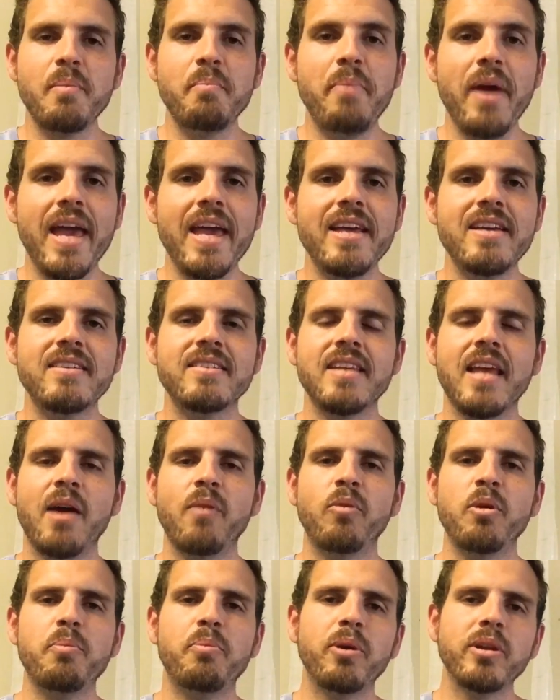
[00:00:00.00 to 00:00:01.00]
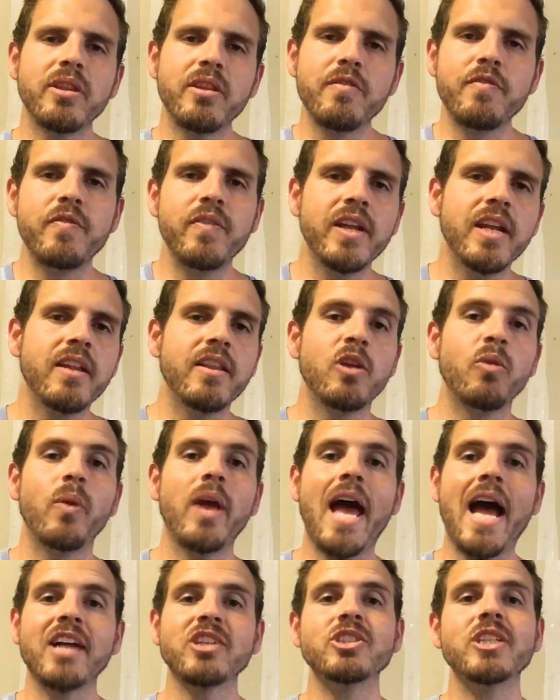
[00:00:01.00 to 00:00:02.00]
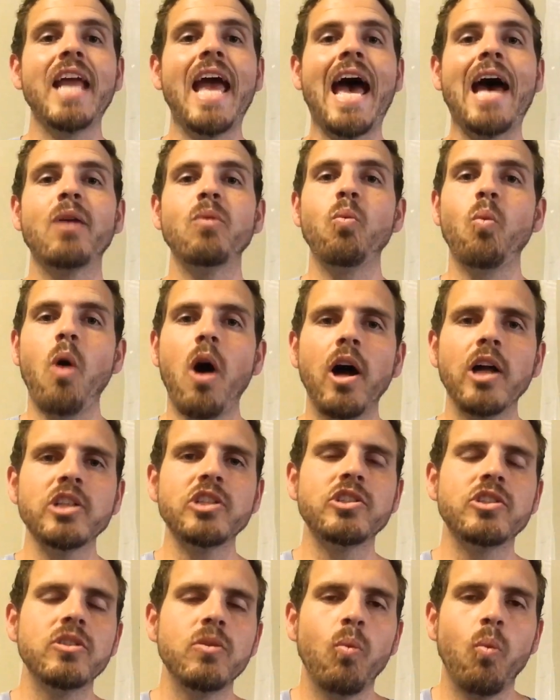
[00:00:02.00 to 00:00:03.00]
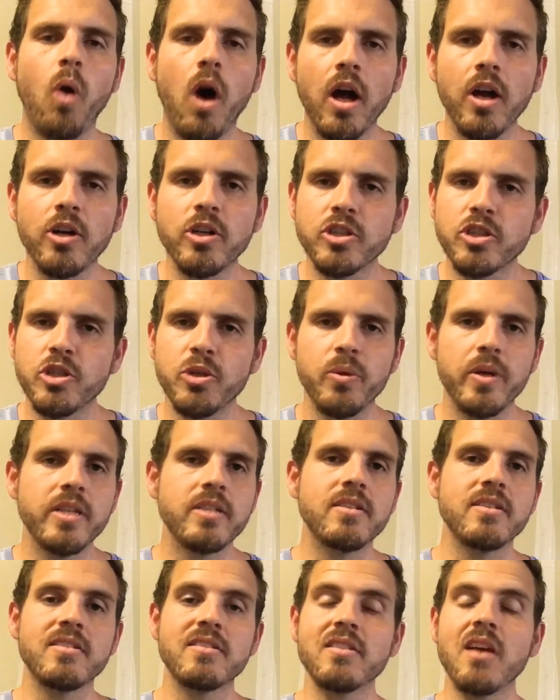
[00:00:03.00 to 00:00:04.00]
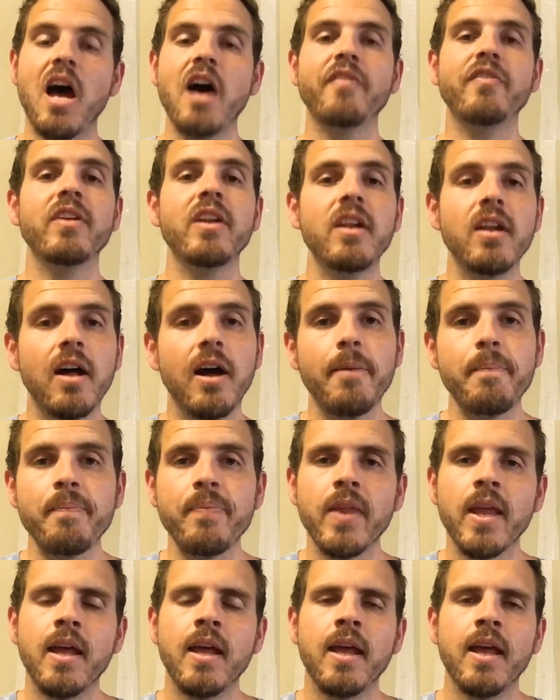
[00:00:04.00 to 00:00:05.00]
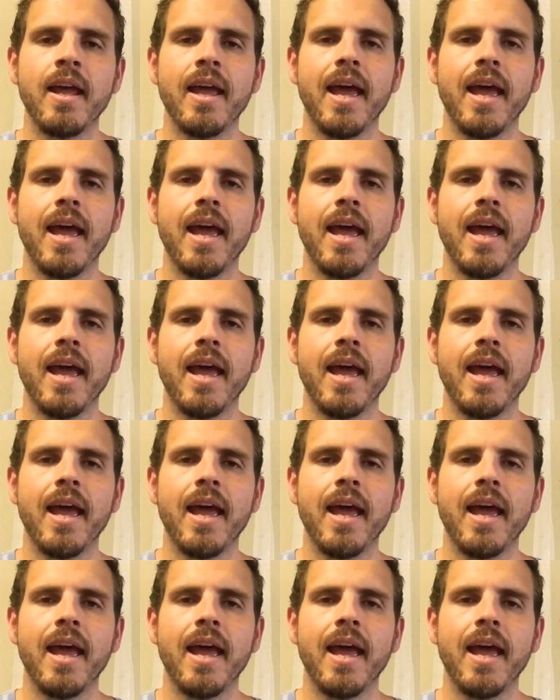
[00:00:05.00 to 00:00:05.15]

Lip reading: the base and we put the feed in there. We actually add water to it to soften it up.